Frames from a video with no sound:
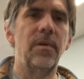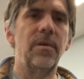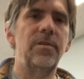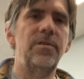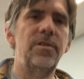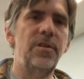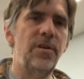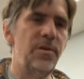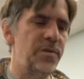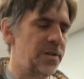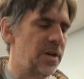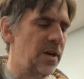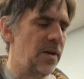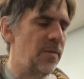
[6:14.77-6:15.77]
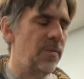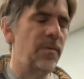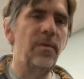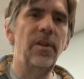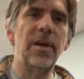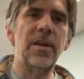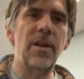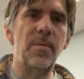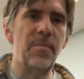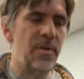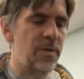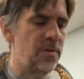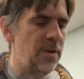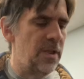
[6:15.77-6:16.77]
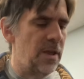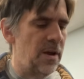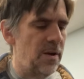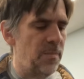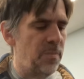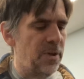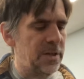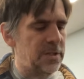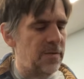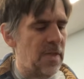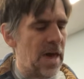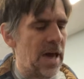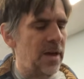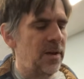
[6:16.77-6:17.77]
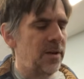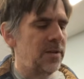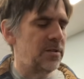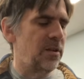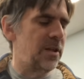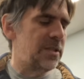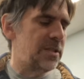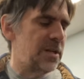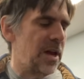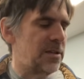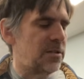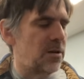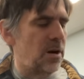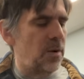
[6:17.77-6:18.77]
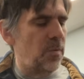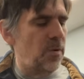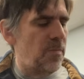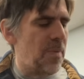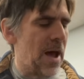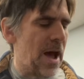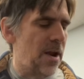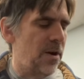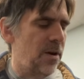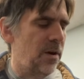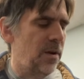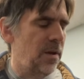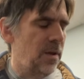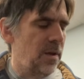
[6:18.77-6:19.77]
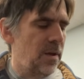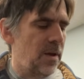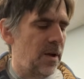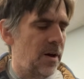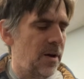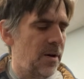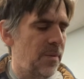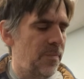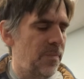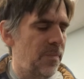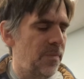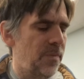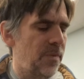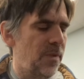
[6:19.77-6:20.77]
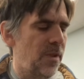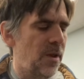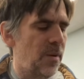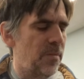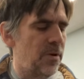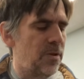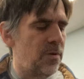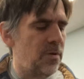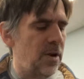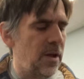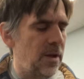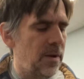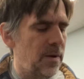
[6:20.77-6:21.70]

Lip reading: to use lick number 3 there in place of that. So let's say I started with pattern number 3,